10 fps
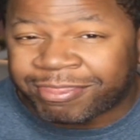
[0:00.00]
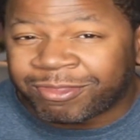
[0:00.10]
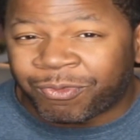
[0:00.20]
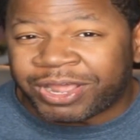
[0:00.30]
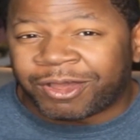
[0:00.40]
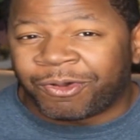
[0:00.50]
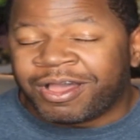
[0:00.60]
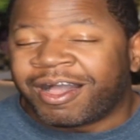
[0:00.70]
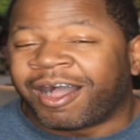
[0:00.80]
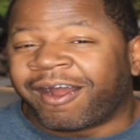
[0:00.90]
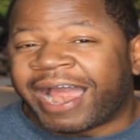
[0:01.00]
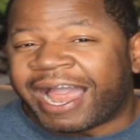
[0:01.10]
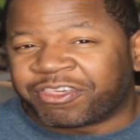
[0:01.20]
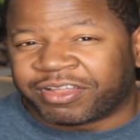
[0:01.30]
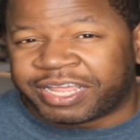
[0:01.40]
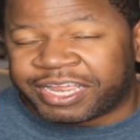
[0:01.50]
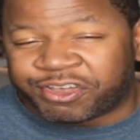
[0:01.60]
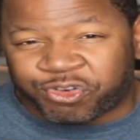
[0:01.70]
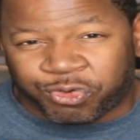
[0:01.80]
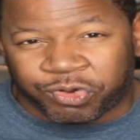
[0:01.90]
the widow are actually
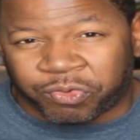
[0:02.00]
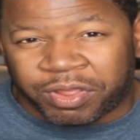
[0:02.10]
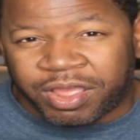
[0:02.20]
true.